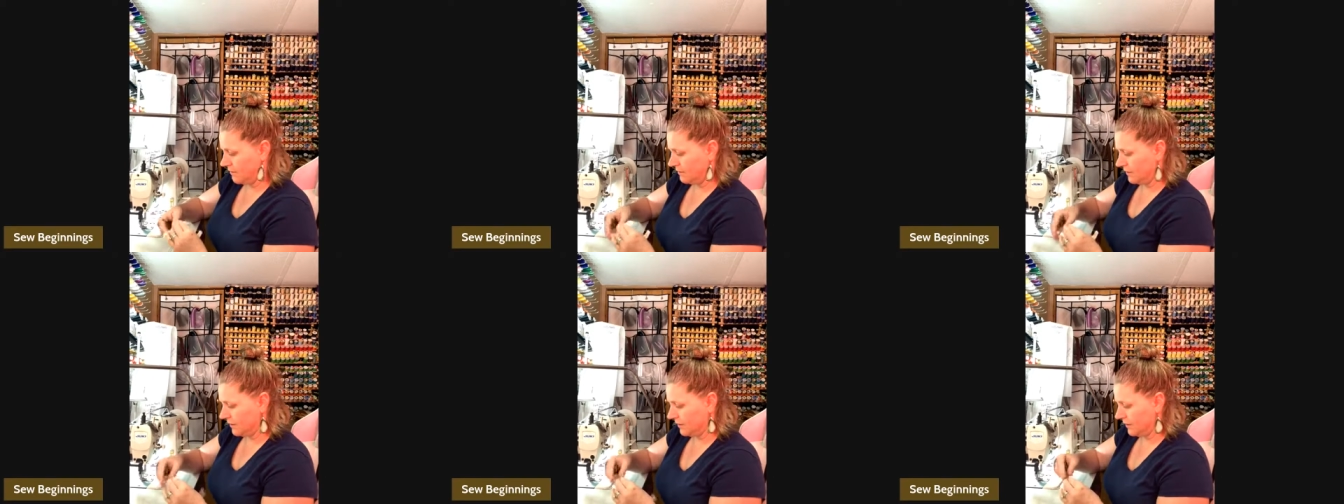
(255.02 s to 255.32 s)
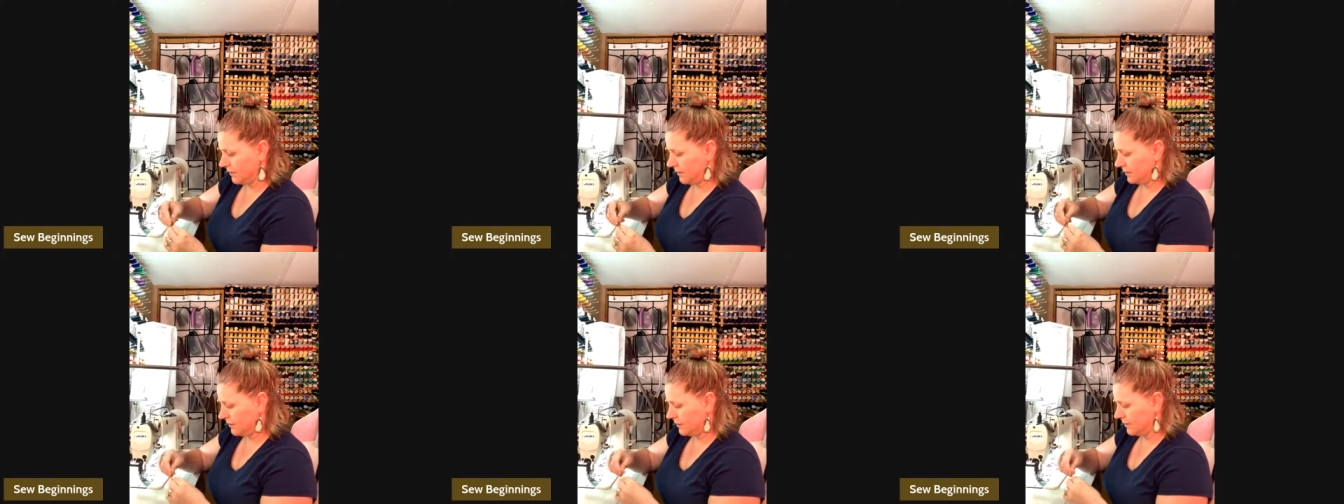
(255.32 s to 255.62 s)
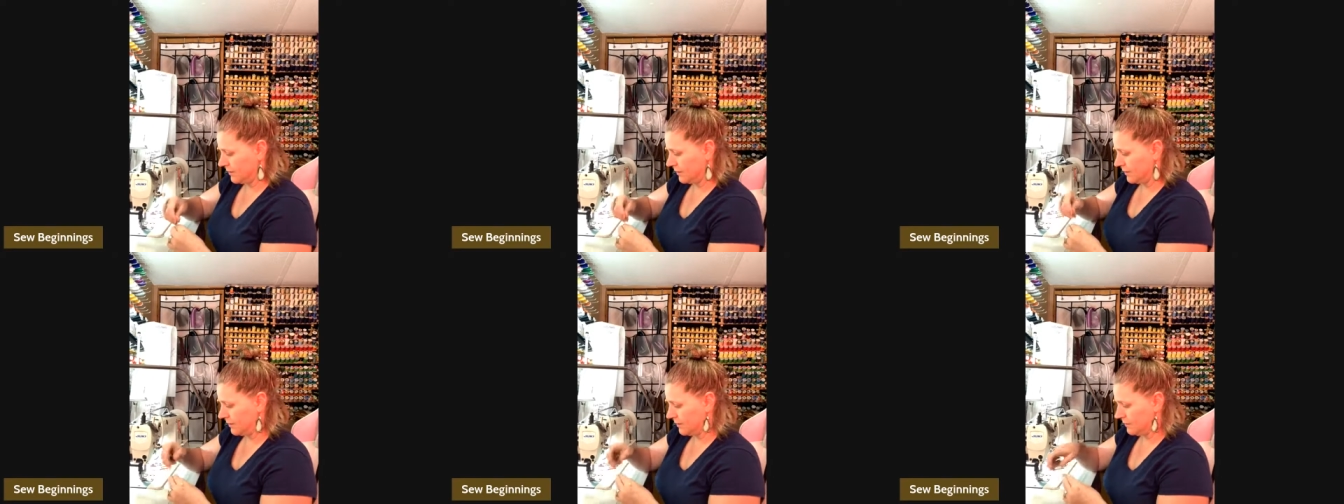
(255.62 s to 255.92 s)

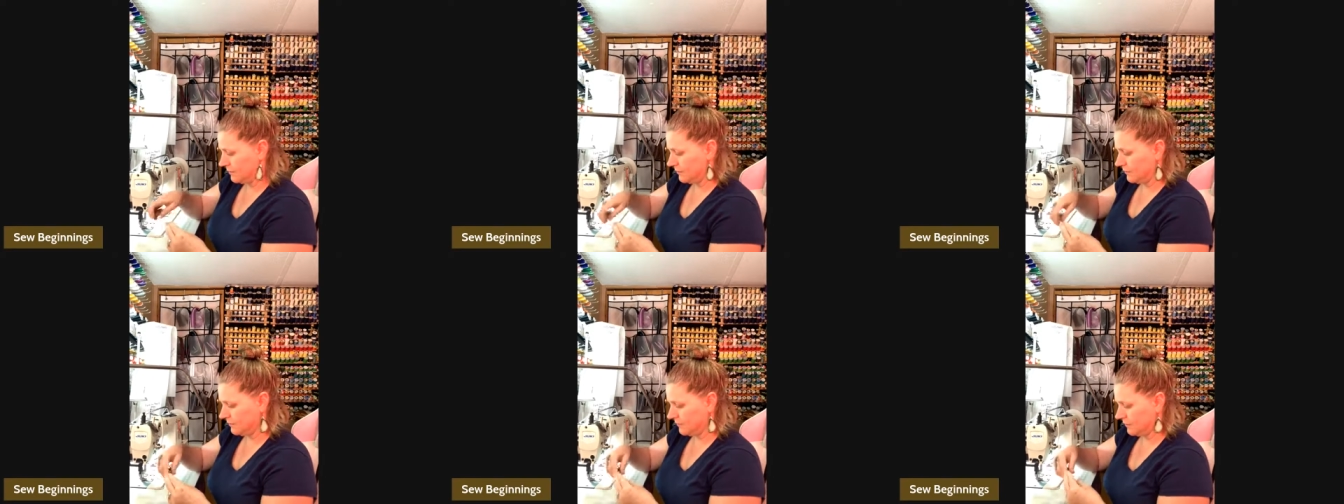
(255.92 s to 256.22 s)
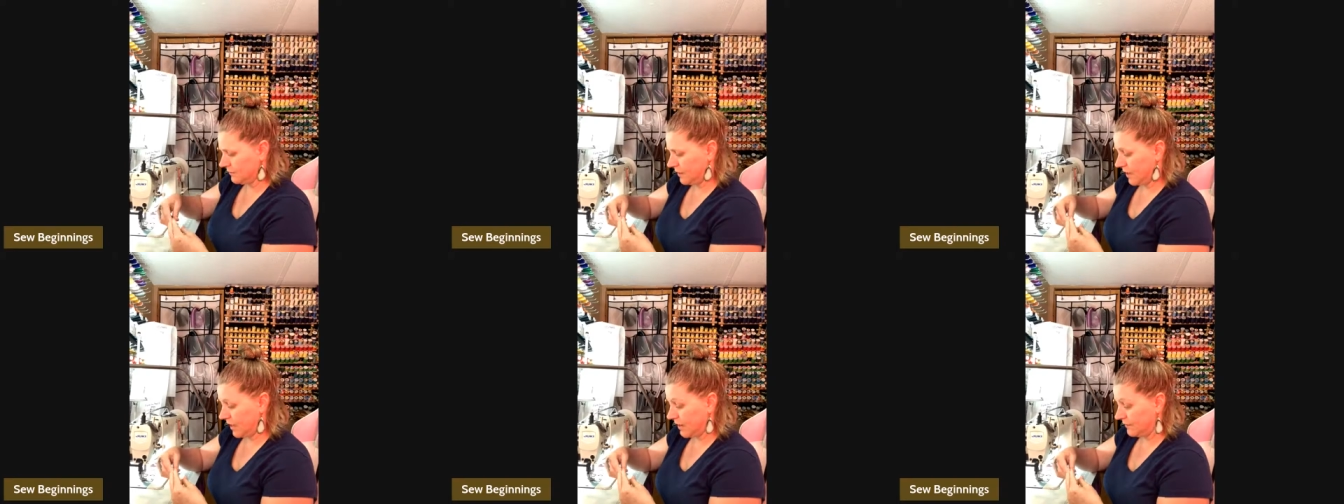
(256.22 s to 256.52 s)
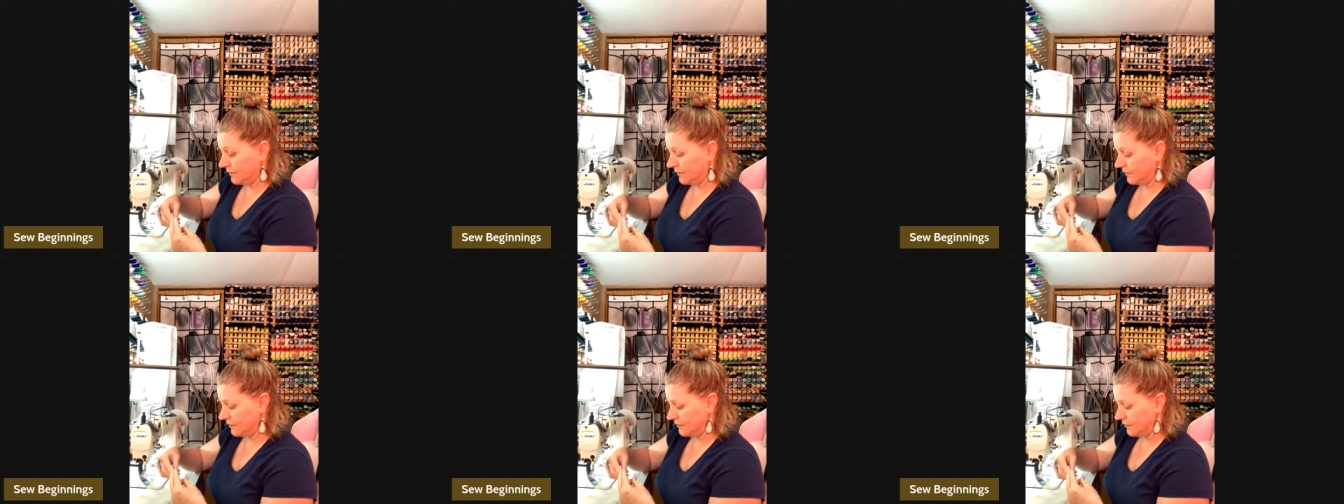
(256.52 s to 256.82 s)
since
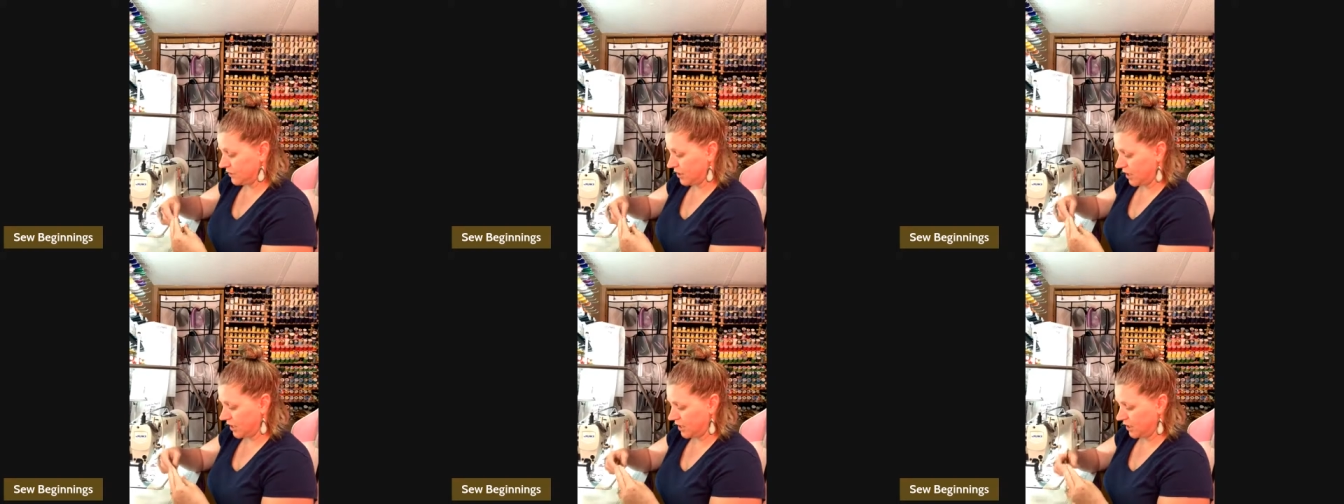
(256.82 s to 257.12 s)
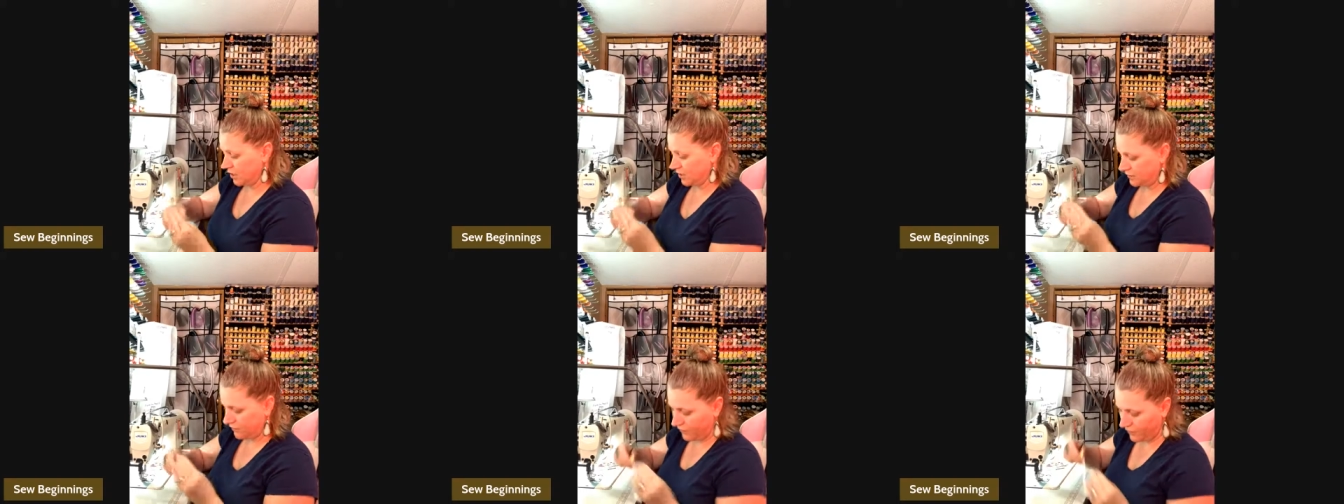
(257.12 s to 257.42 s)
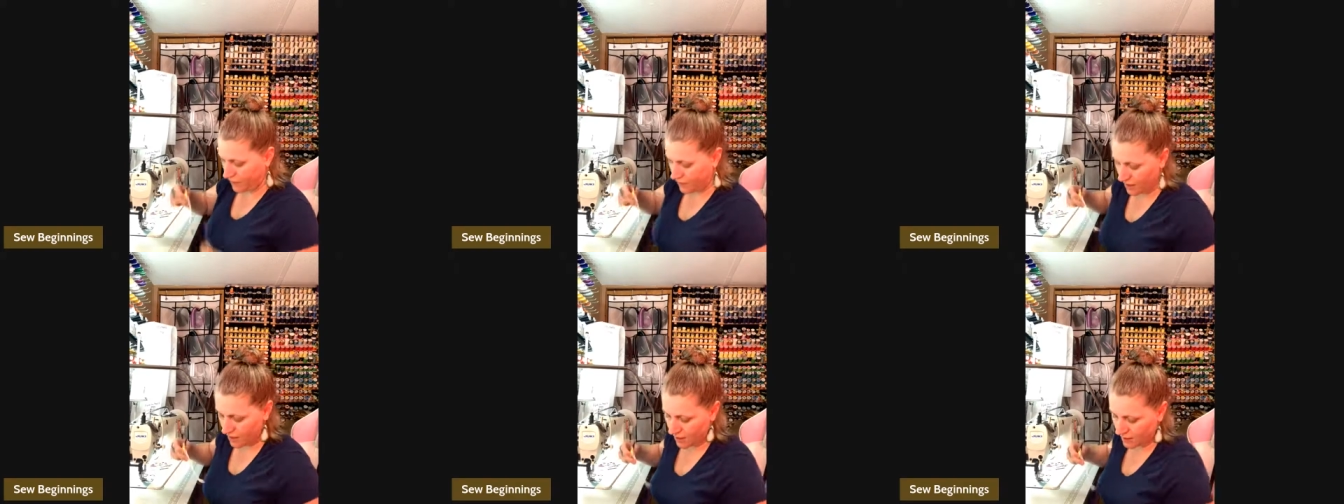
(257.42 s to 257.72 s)
lives have changed
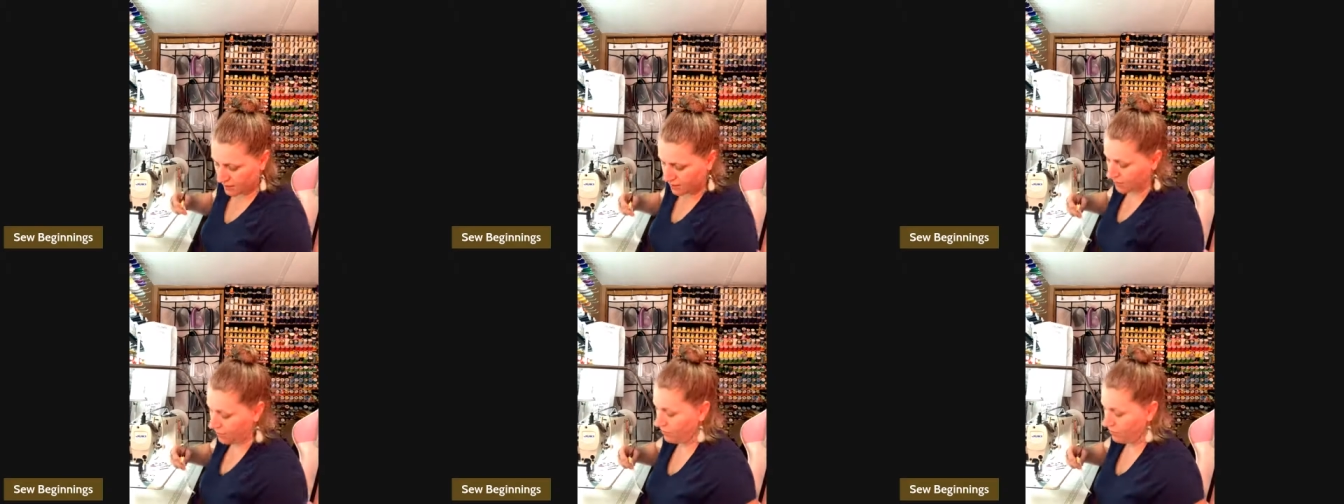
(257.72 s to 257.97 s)
for us,